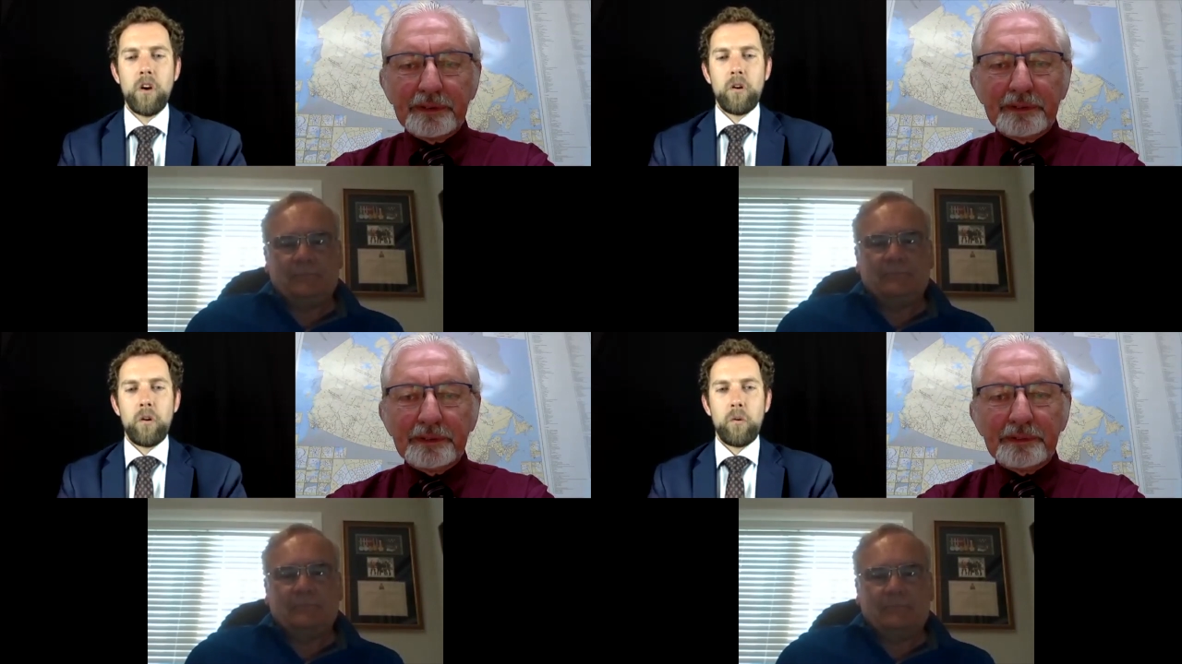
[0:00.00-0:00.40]

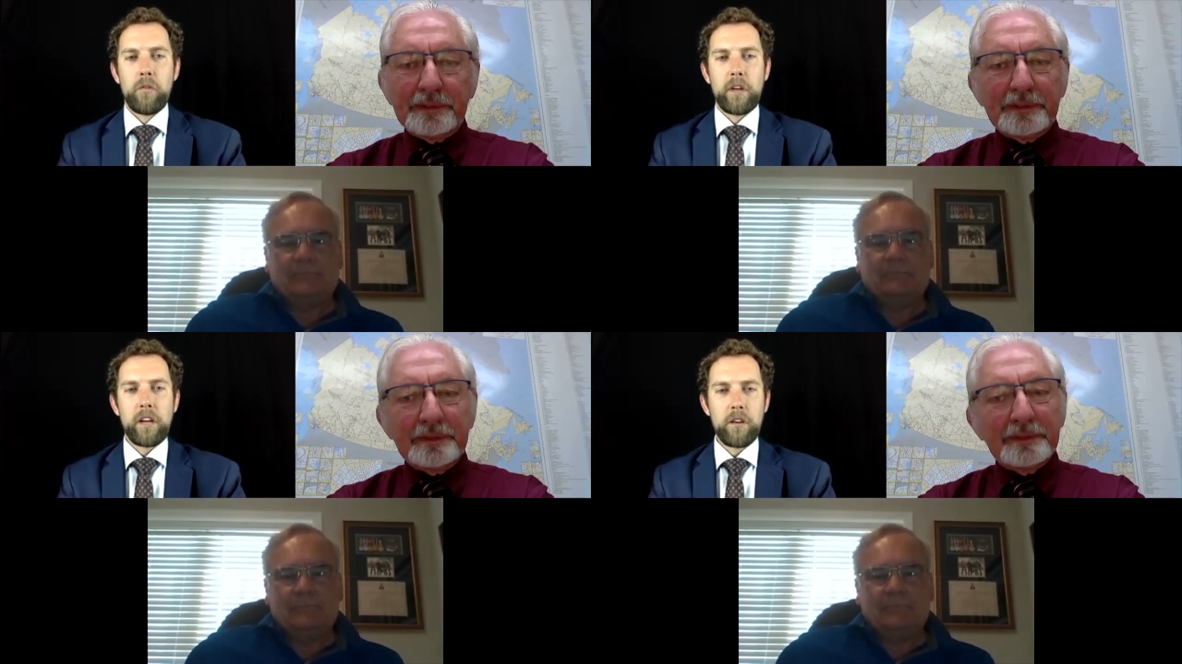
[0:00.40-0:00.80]
Speaker 1: Well,
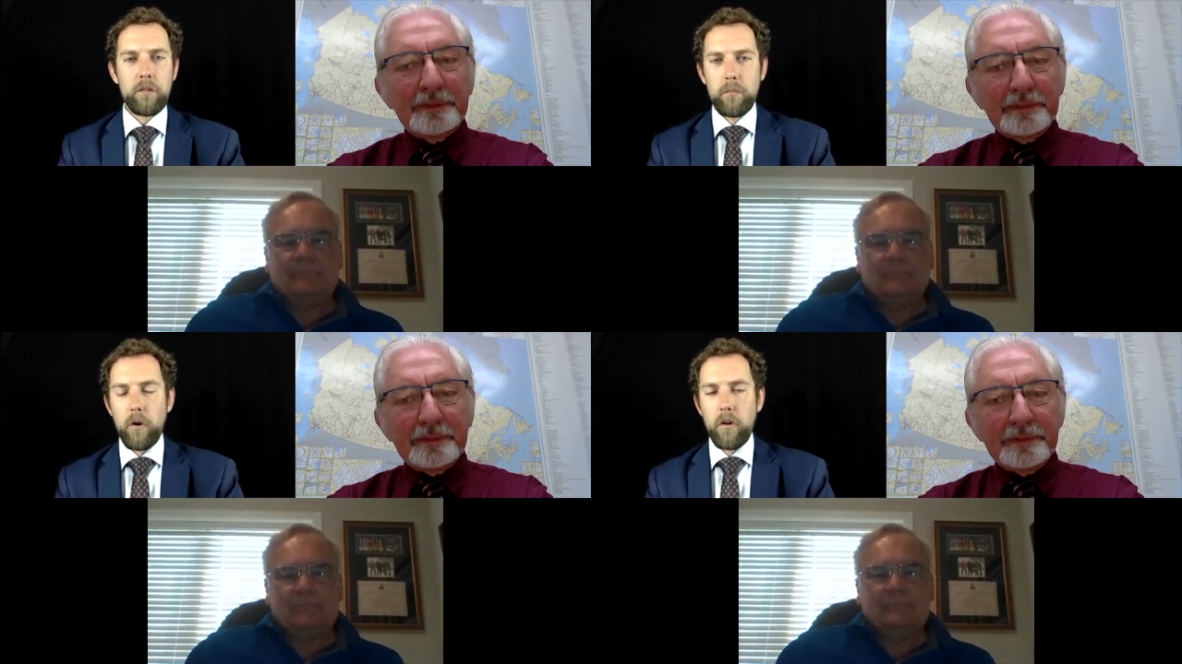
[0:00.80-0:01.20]
thank you
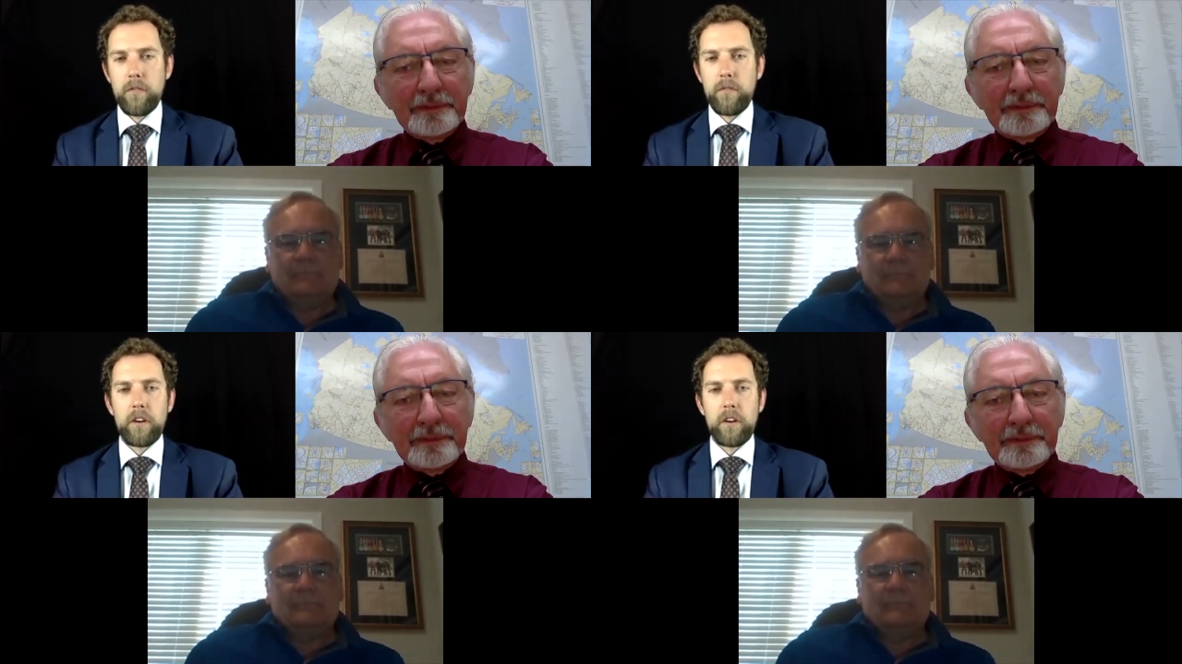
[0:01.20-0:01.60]
both
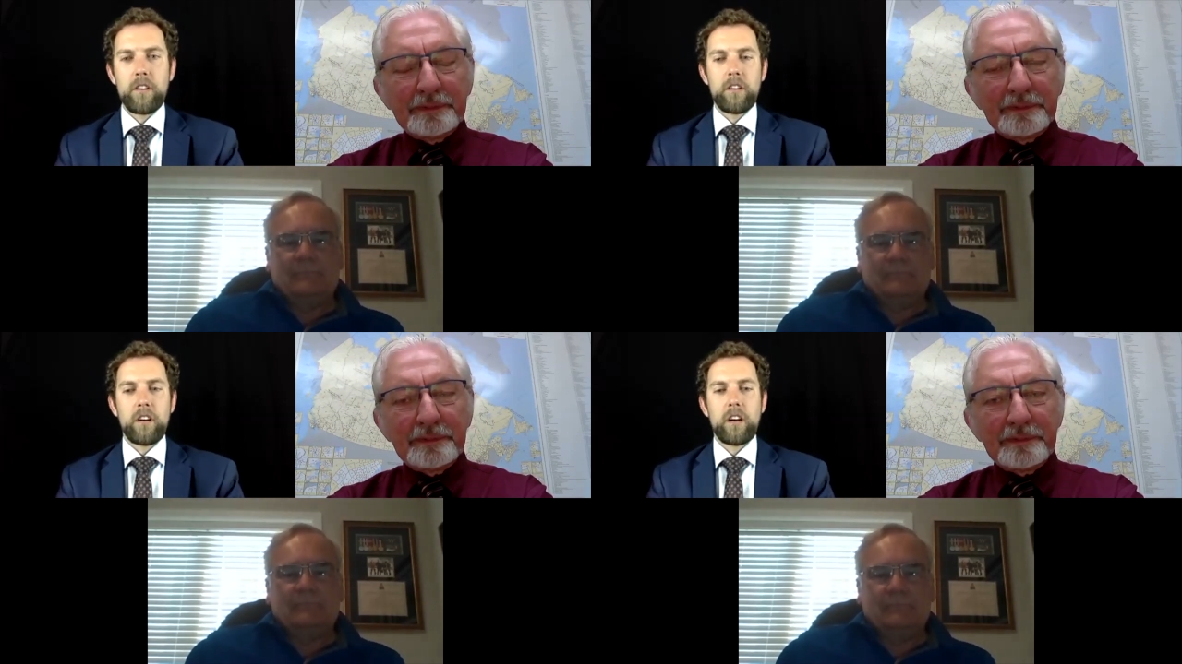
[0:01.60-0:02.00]
for
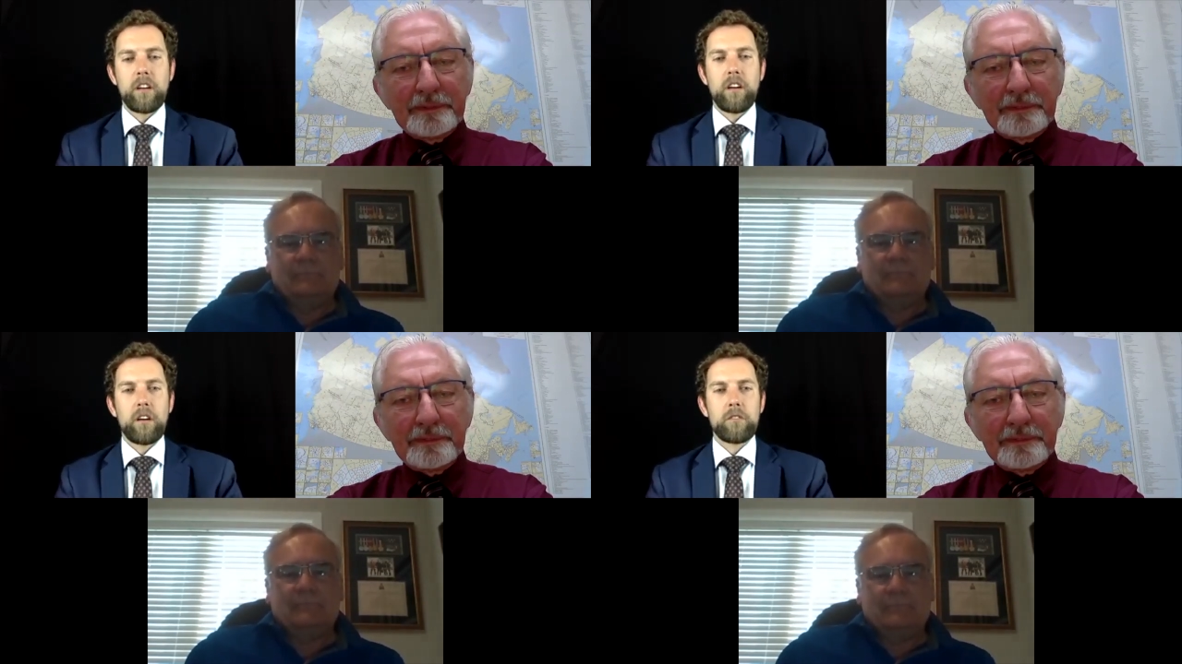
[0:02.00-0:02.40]
your uh,
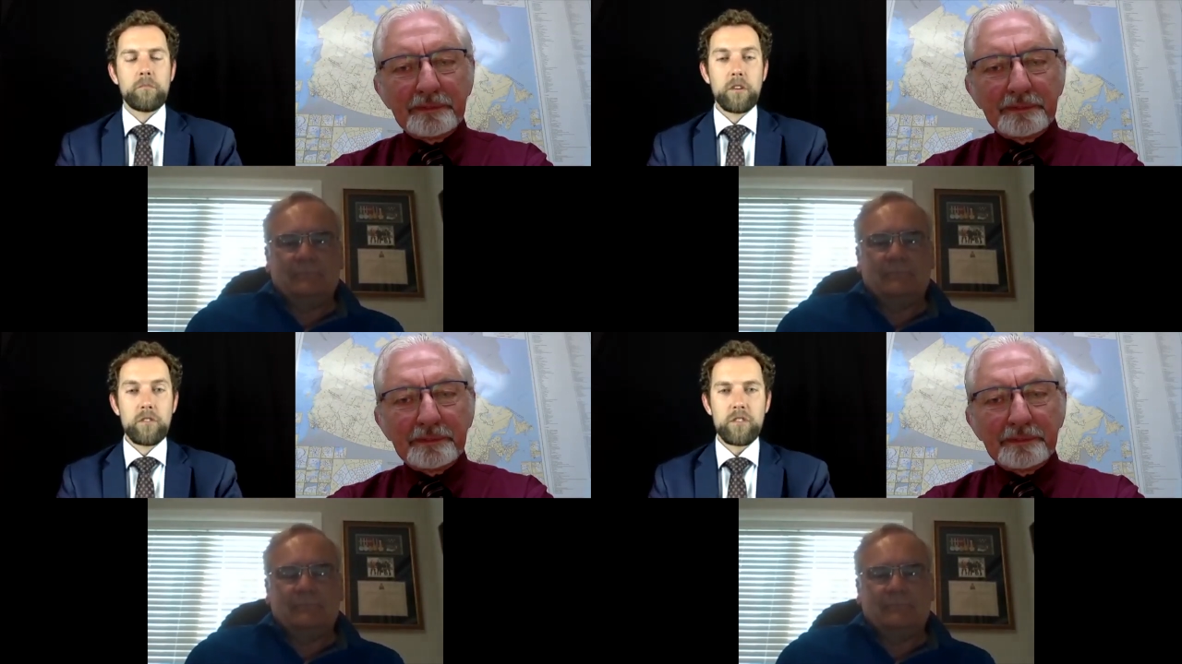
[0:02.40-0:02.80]

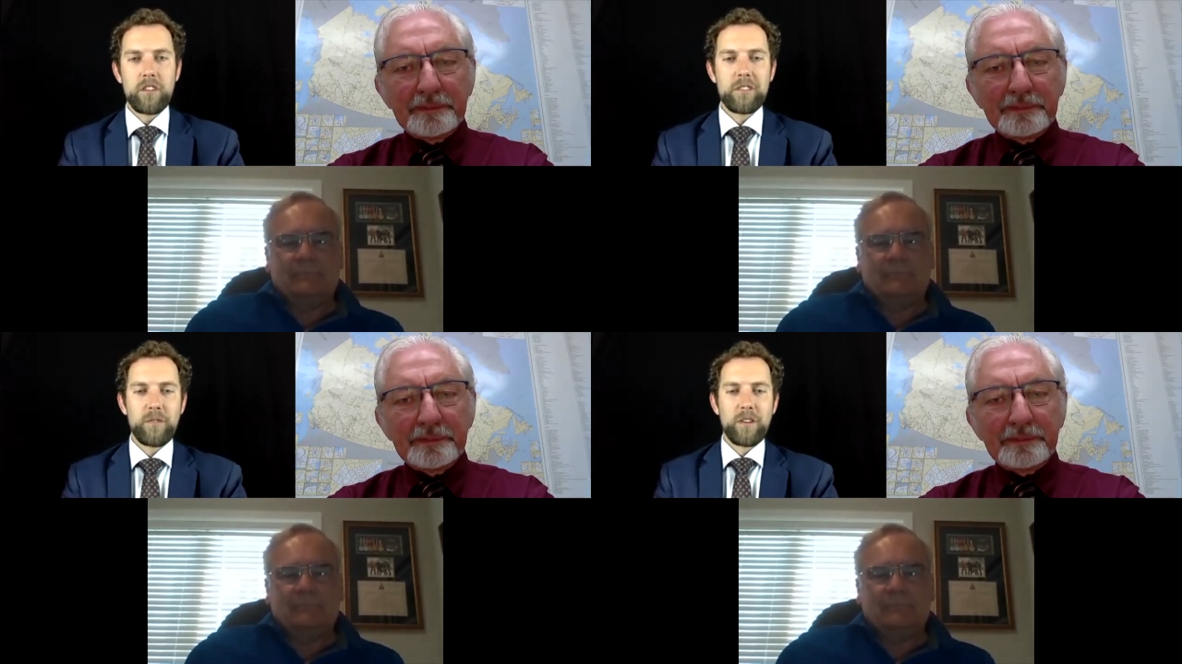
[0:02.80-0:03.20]

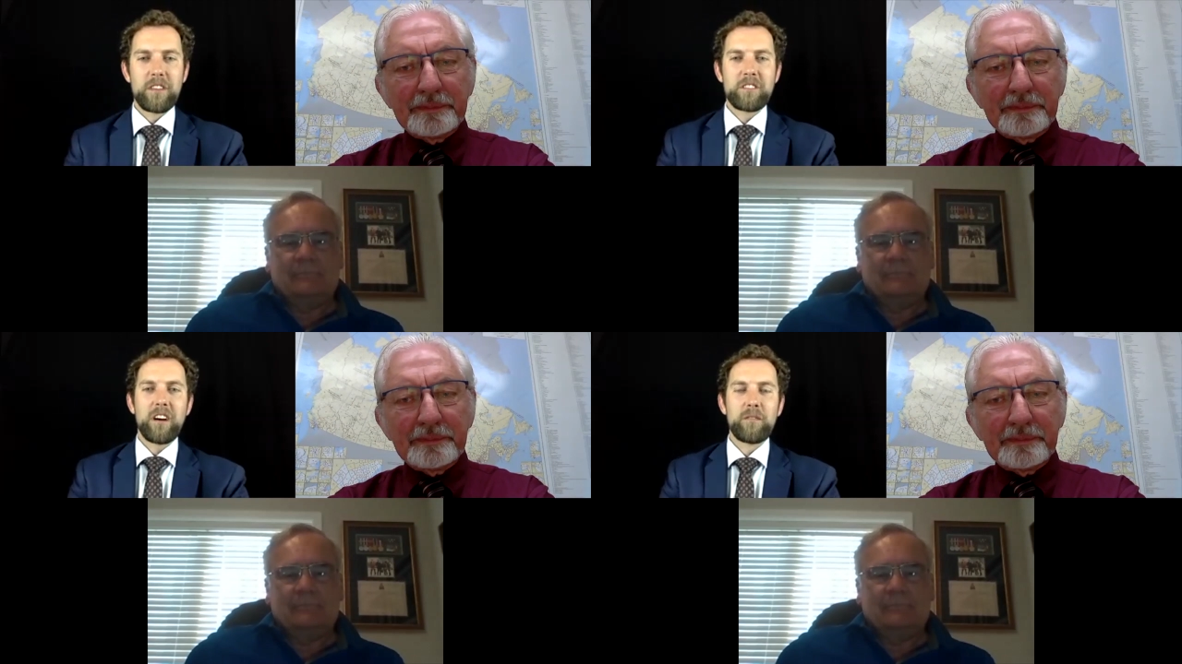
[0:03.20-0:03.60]
contributions for
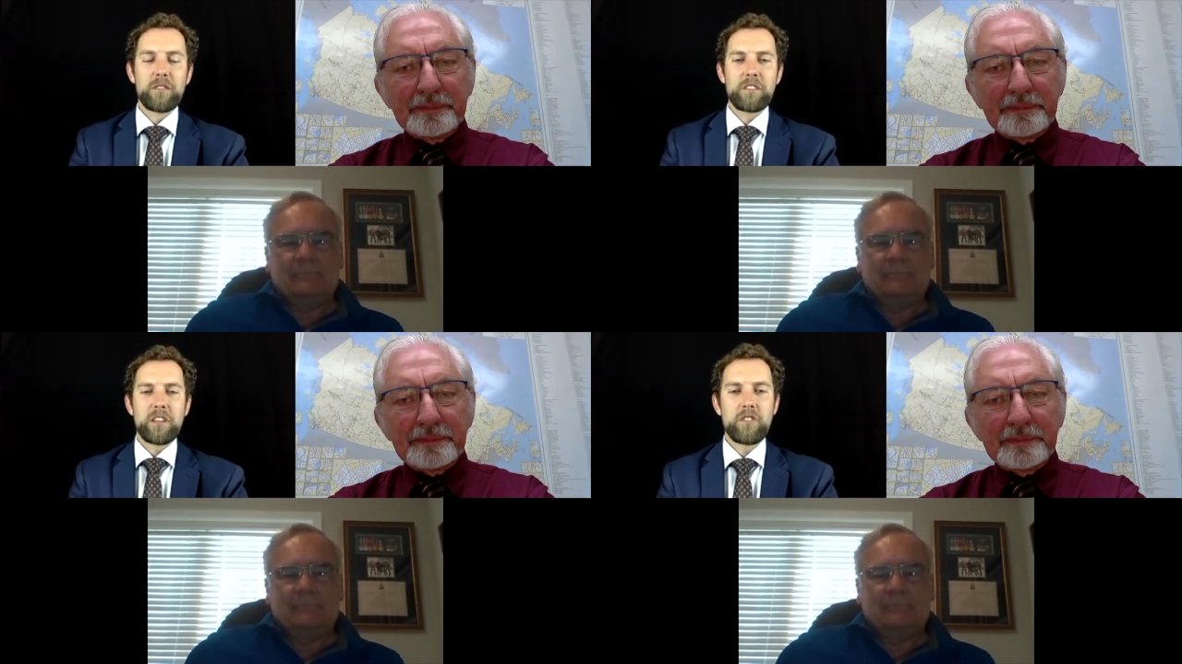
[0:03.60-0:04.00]
this
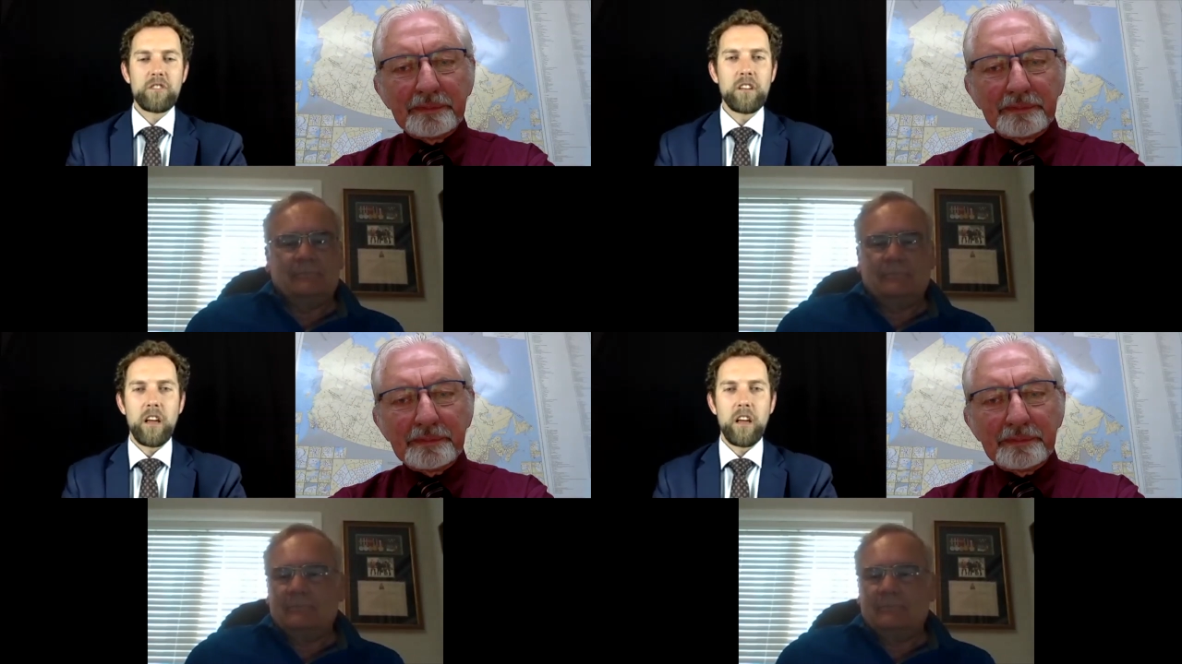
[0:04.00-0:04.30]
conversation.